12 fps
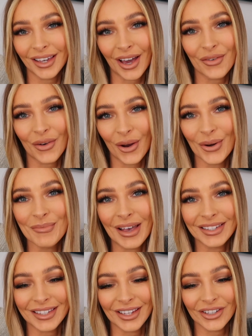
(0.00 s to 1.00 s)
gave her a
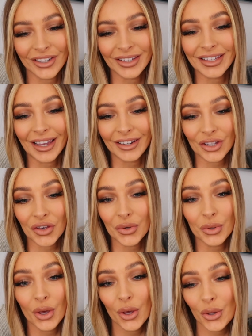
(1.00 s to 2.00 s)
message and
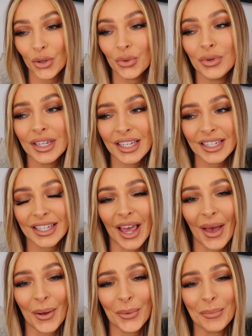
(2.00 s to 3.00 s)
said, you need to
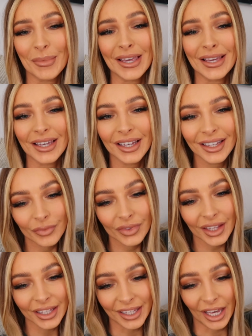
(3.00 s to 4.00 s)
help me.
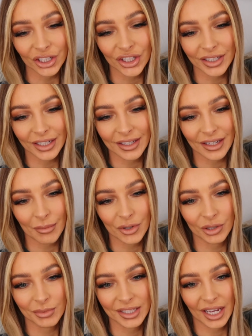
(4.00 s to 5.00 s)
Yeah, she's gonna send me
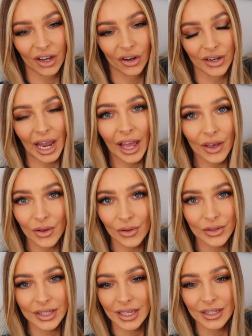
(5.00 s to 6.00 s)
some stick-on
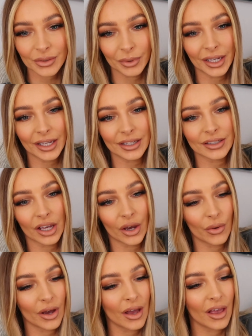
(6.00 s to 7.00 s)
nails this week,
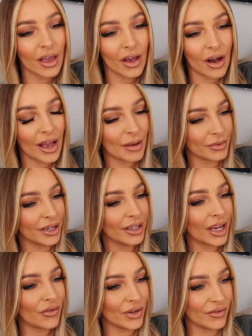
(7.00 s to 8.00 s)
so I am gonna
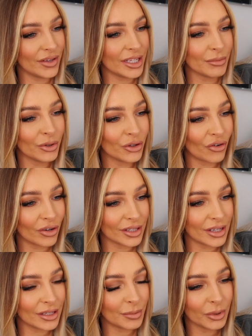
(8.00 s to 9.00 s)
get rid of these
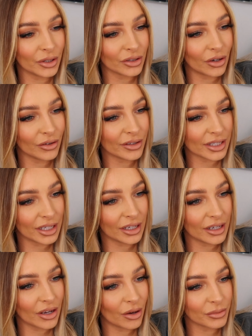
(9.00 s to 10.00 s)
monstrosities because
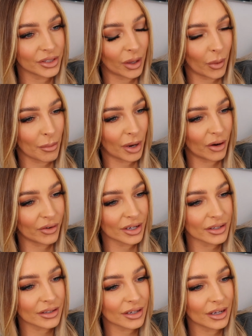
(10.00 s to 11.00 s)
honestly, I'm so
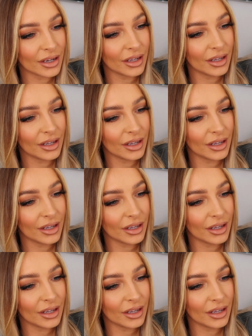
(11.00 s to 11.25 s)
embarrassed.